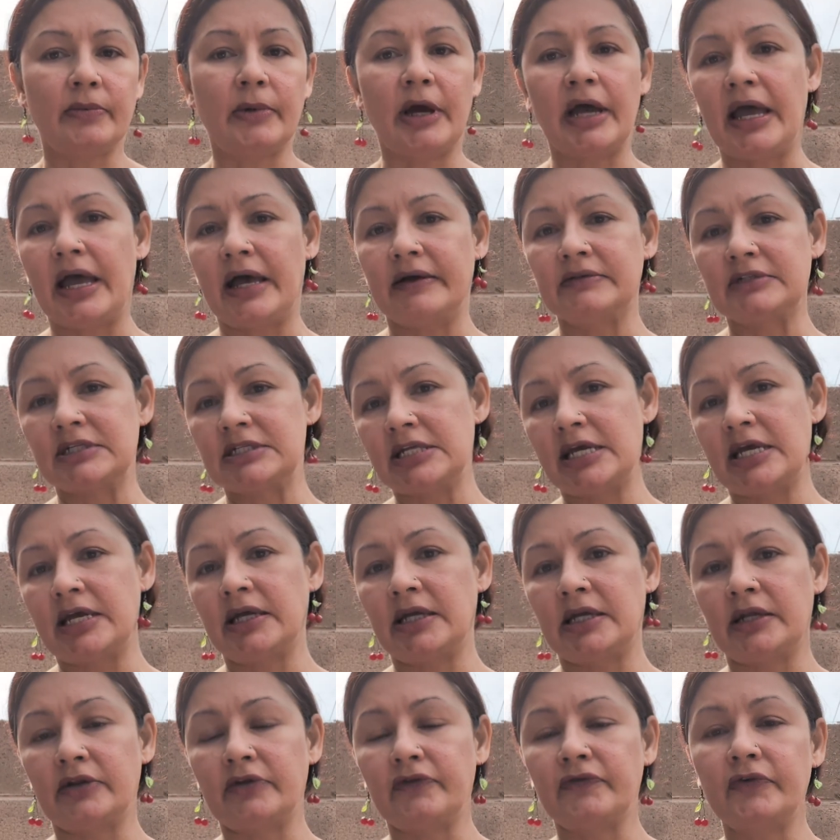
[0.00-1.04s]
might have to take
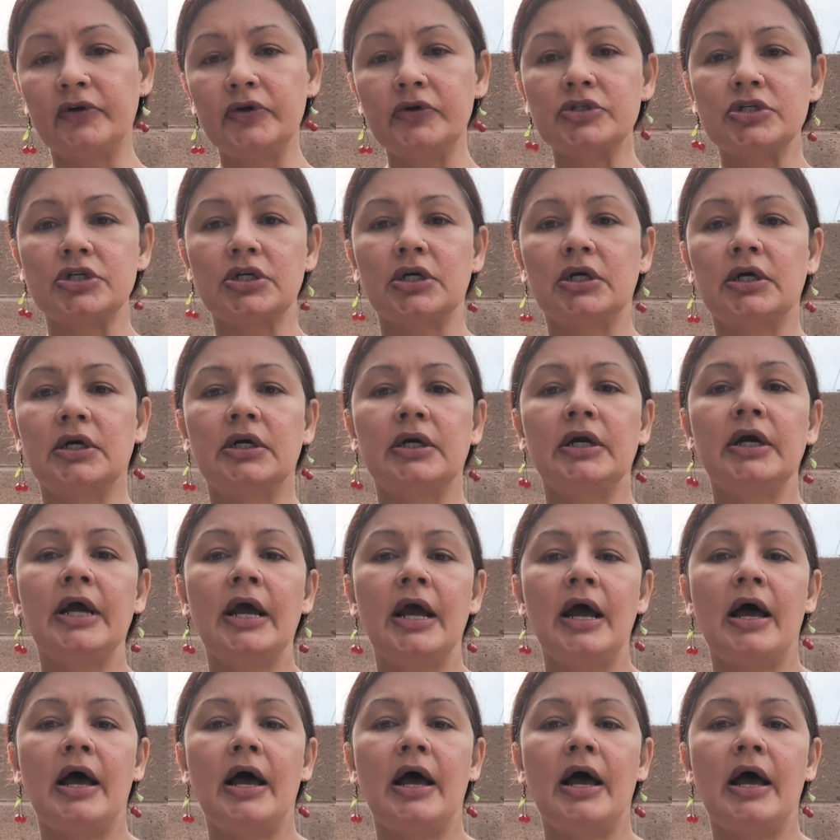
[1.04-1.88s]
it in the future.